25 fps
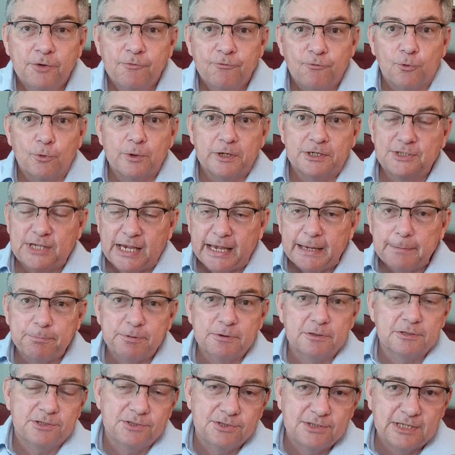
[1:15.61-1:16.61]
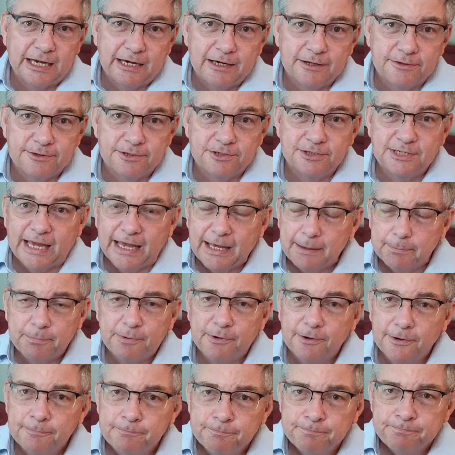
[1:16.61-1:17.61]
For example, in South
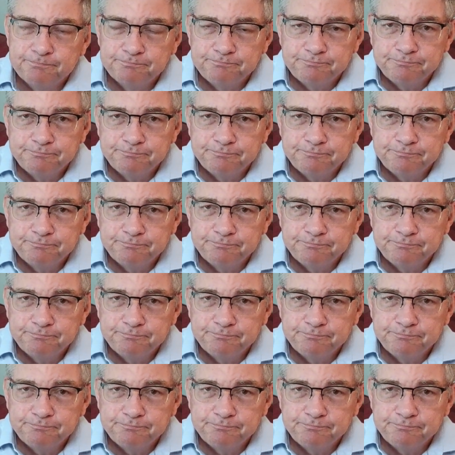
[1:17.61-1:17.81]
Tampa,